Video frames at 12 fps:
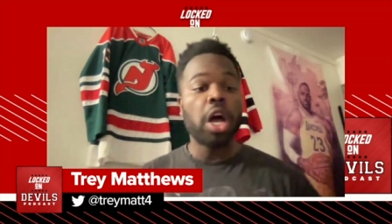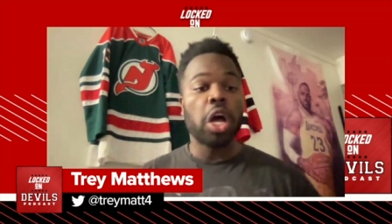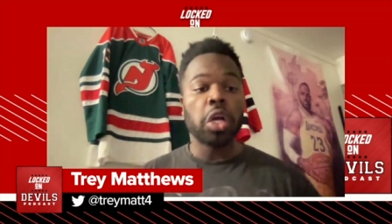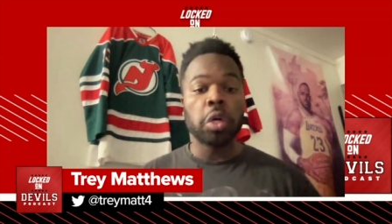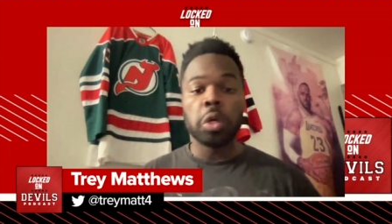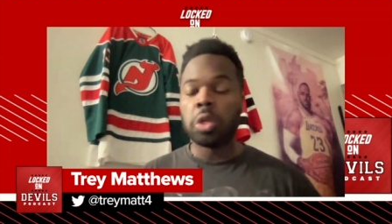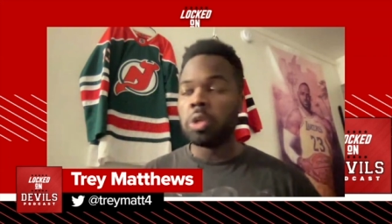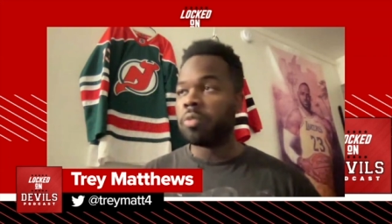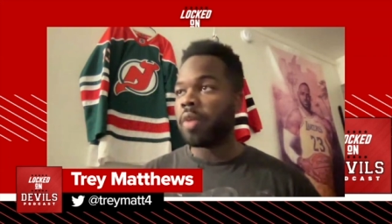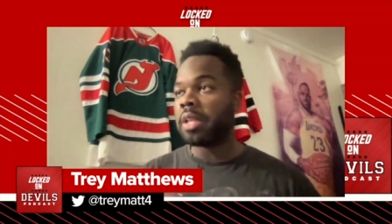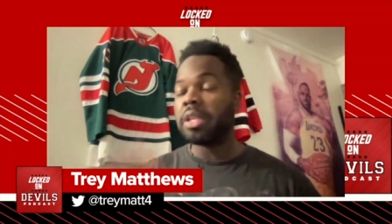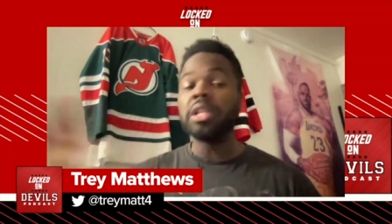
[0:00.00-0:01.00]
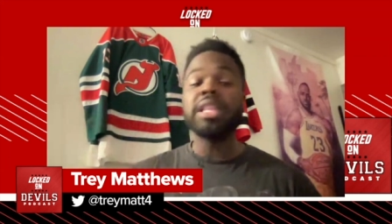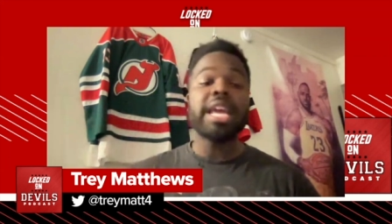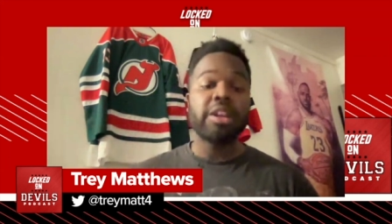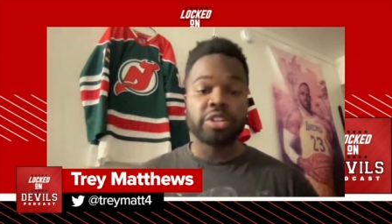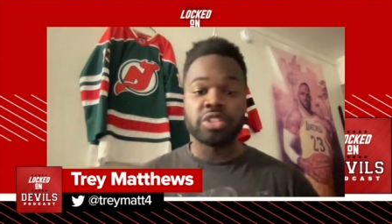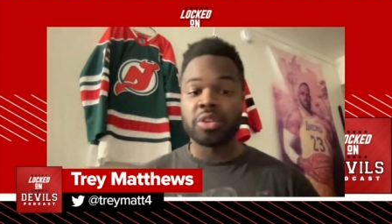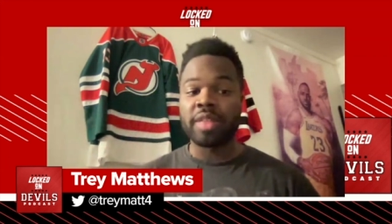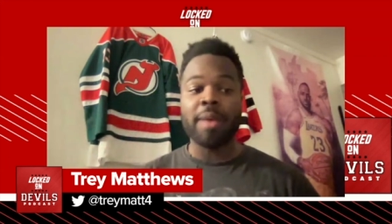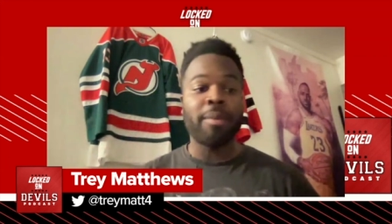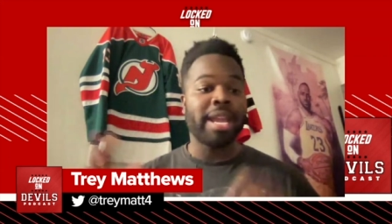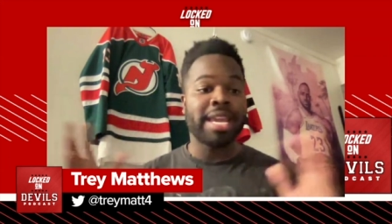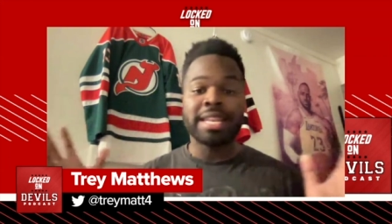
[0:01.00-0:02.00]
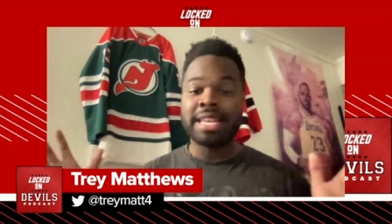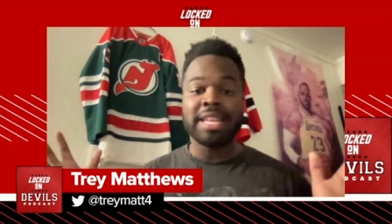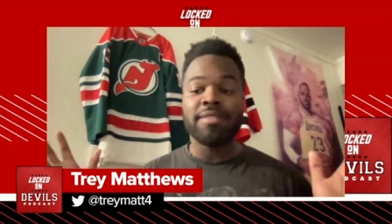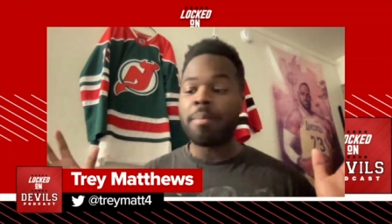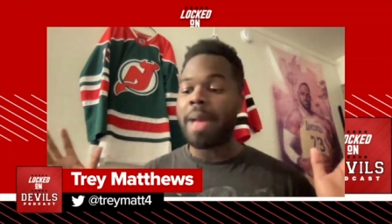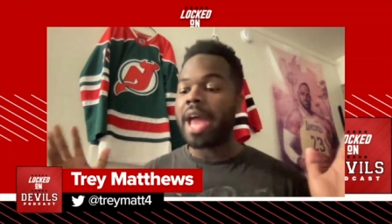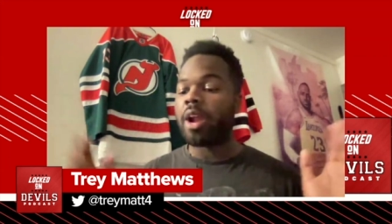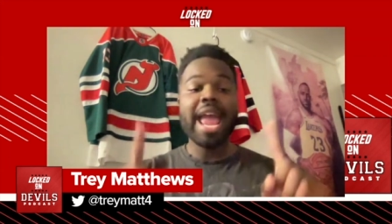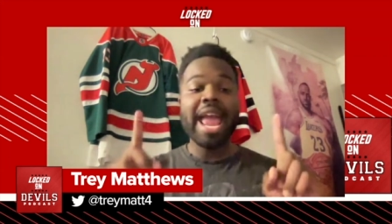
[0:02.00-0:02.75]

a goal a little later, so that way it didn't even matter.